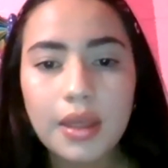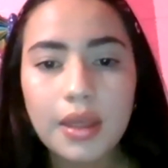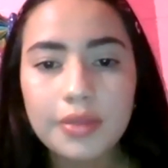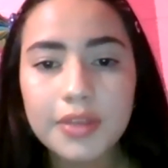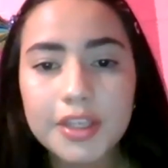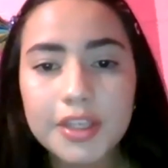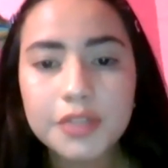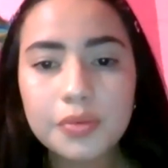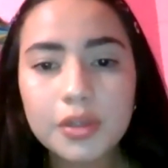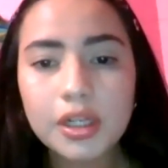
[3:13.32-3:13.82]

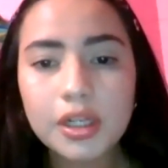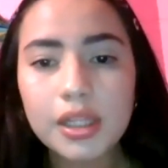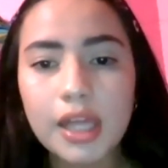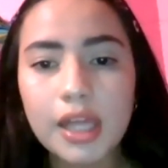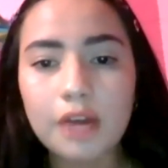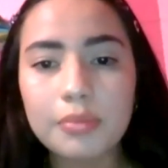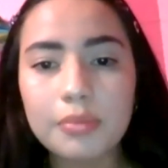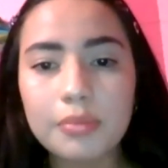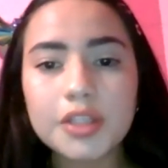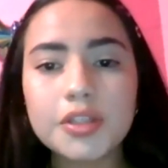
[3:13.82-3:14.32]
This would
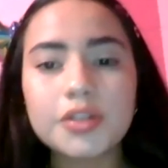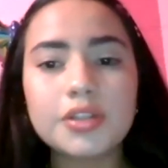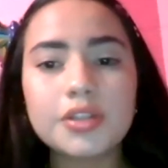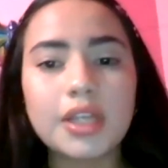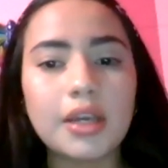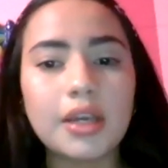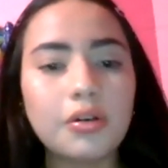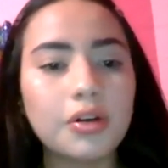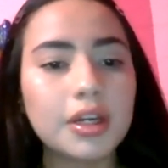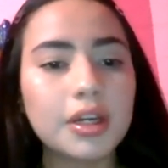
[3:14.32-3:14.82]
allow me to
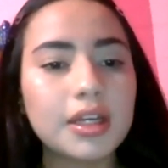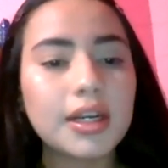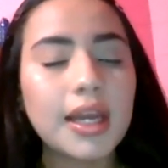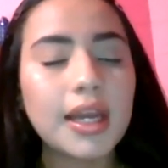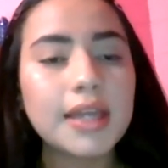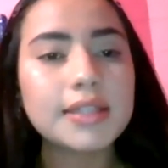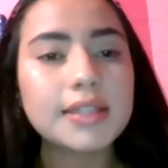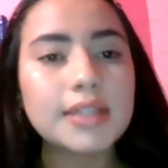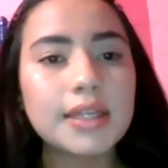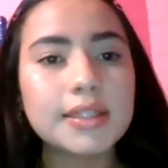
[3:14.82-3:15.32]
stay
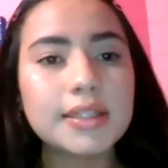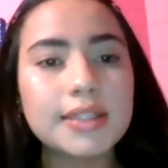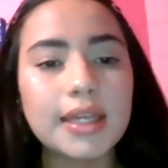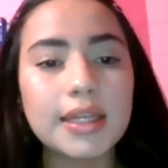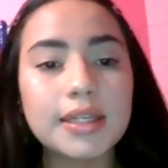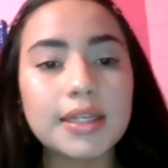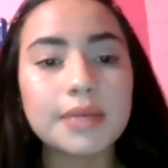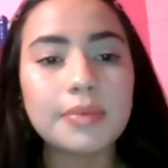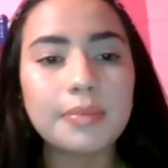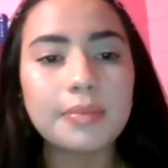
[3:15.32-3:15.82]
organized and
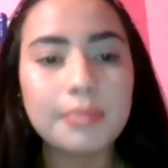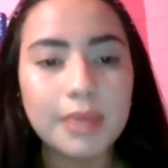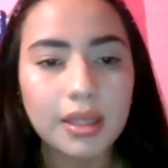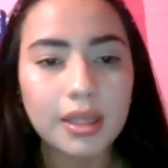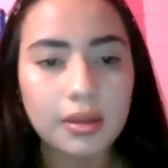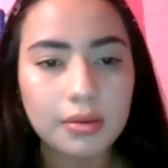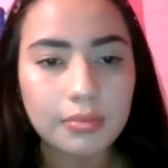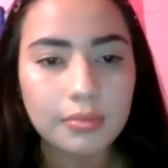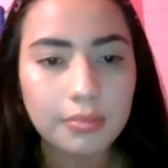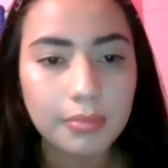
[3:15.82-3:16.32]
send
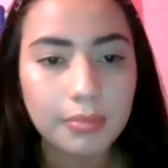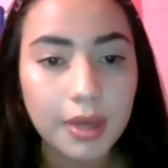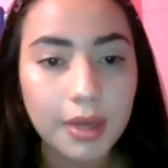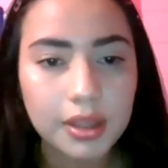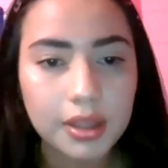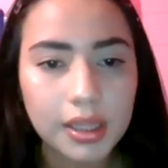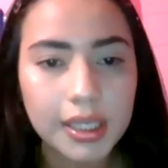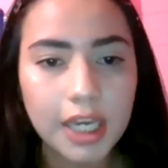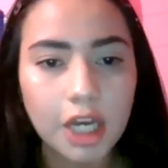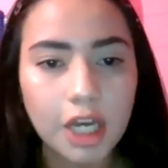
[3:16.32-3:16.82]
me
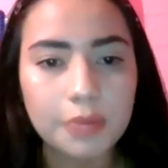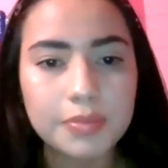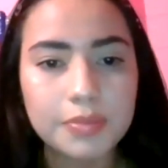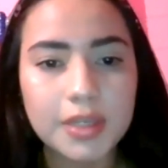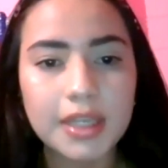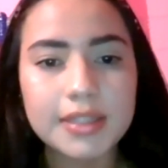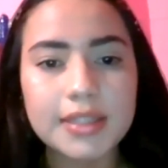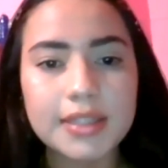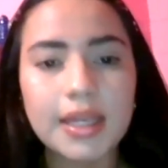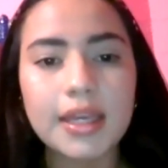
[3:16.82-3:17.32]
monthly
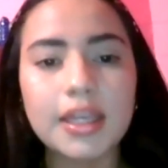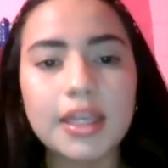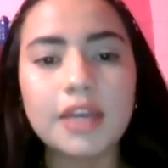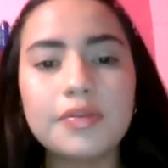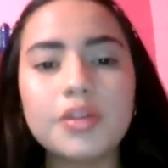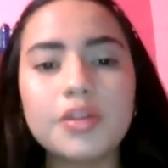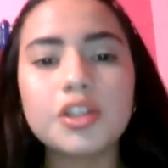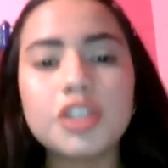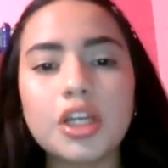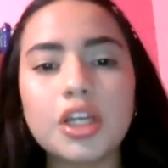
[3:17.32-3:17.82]
updates and
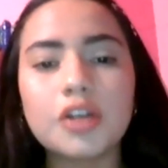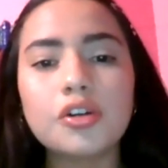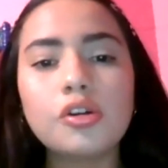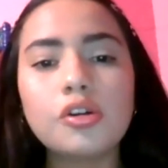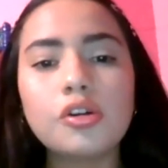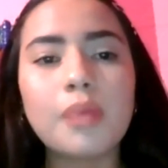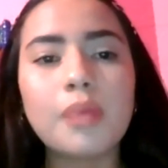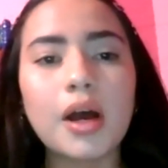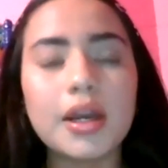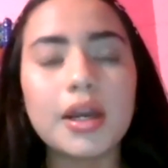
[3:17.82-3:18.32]
give the
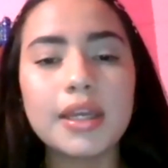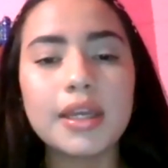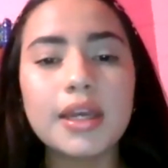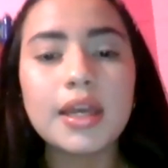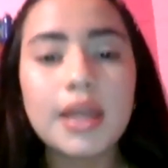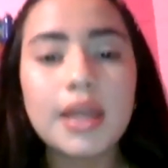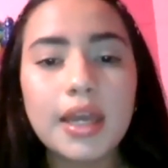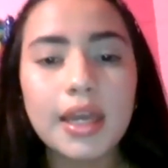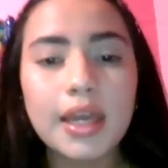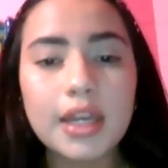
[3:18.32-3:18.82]
general body
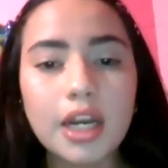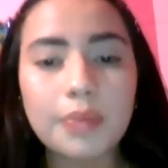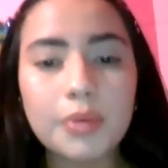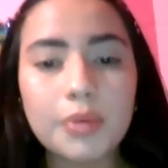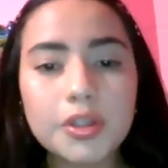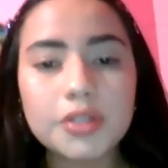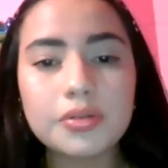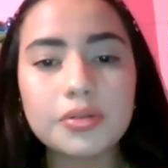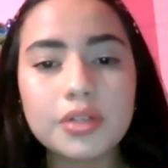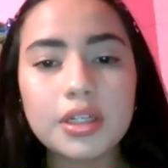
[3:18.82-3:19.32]
an
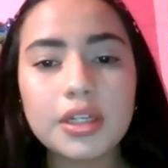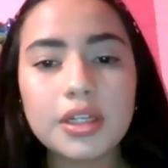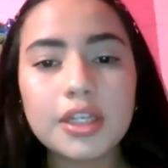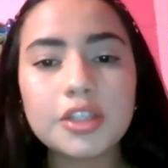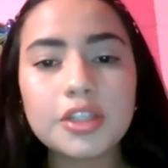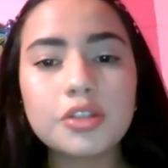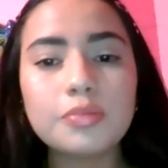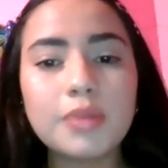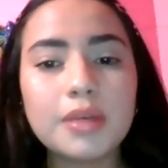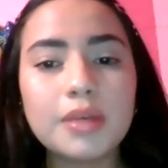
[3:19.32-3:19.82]
opportunity
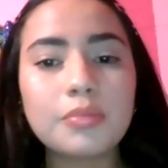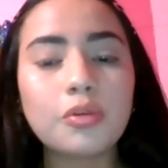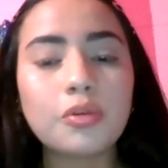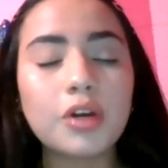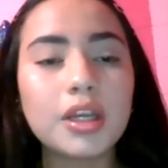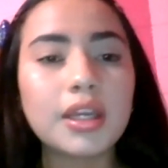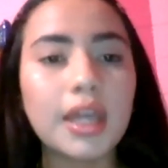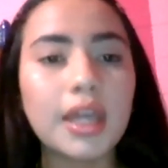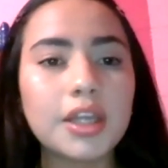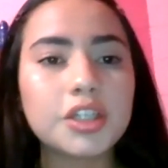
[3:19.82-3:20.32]
to be more
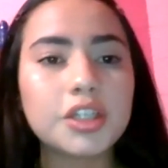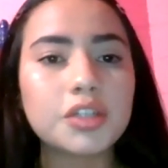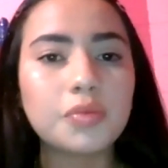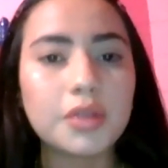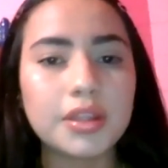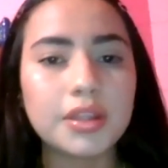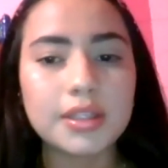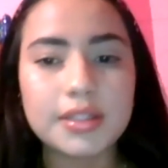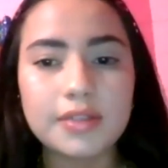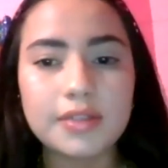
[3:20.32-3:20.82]
engaged
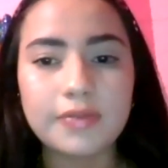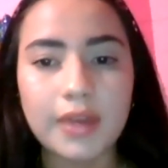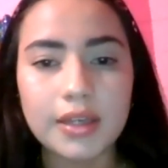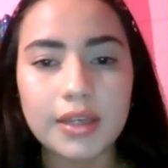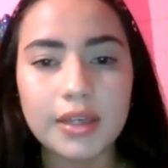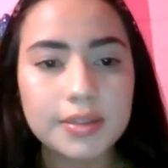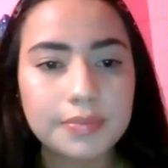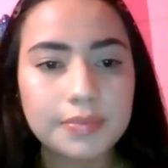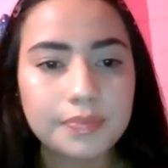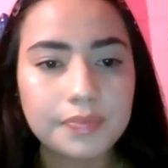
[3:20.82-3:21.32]
with this
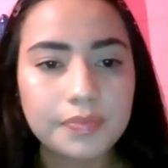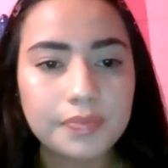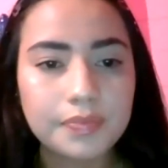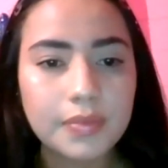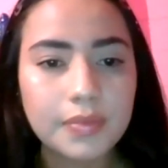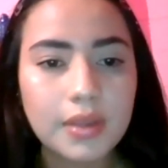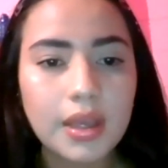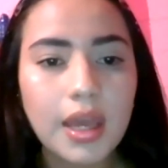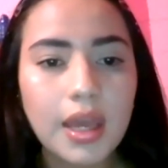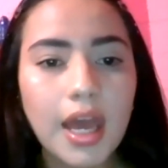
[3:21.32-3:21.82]
event.
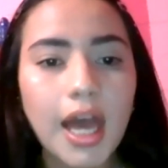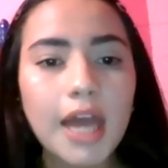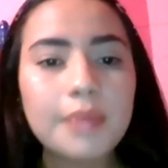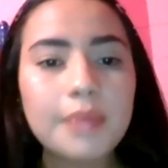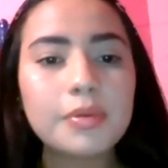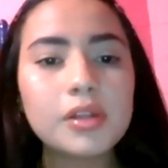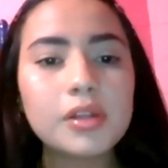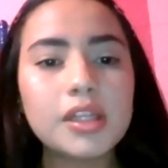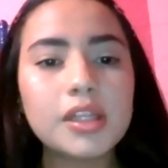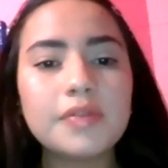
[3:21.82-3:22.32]
I
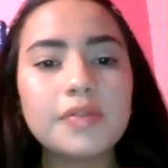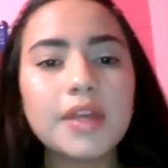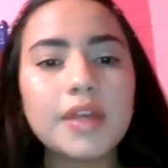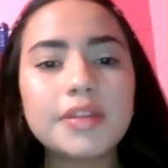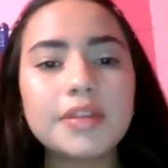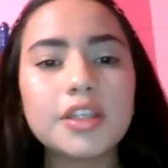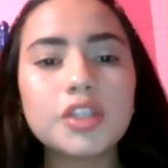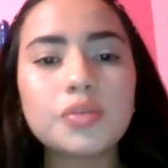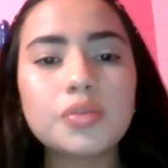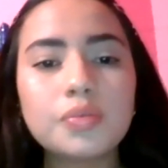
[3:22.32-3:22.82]
believe that
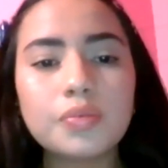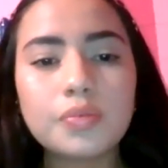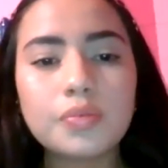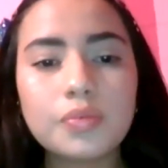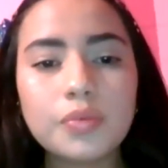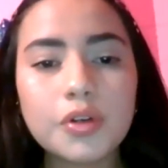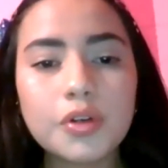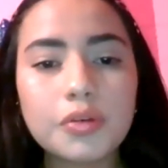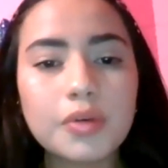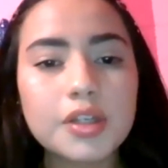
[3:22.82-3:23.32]
this
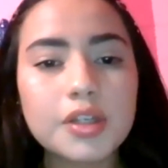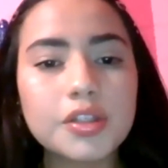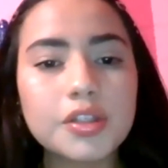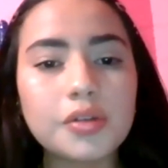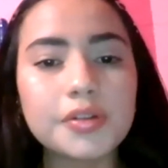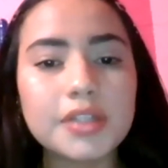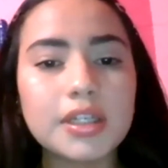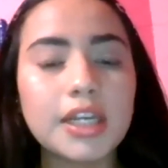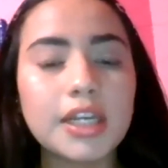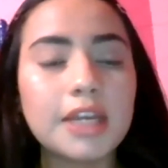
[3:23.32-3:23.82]
would
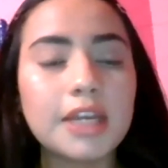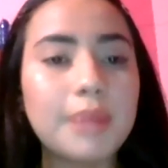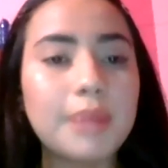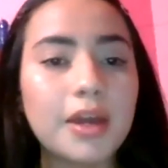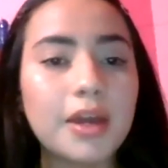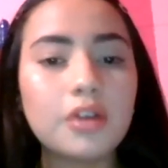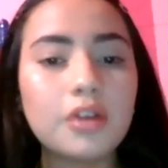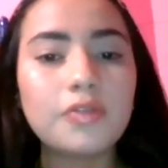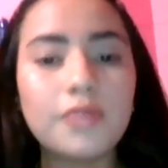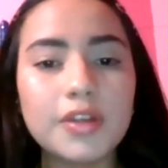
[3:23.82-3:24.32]
result in a
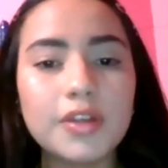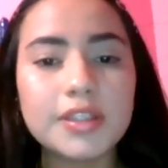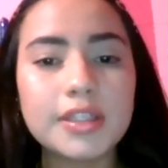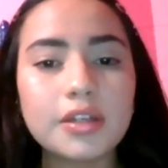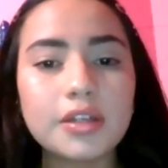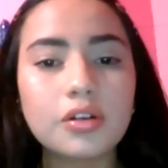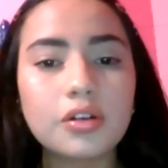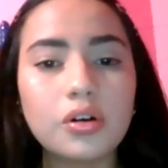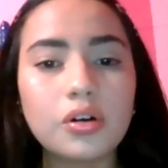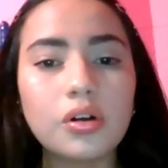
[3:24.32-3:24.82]
better
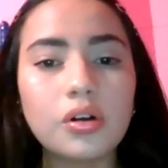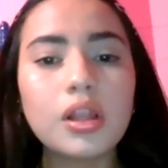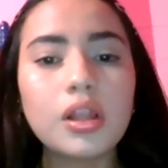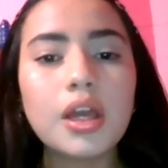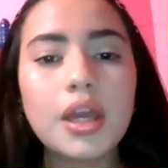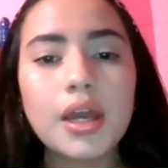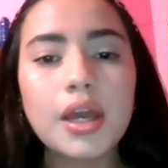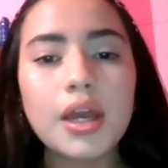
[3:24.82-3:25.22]
physical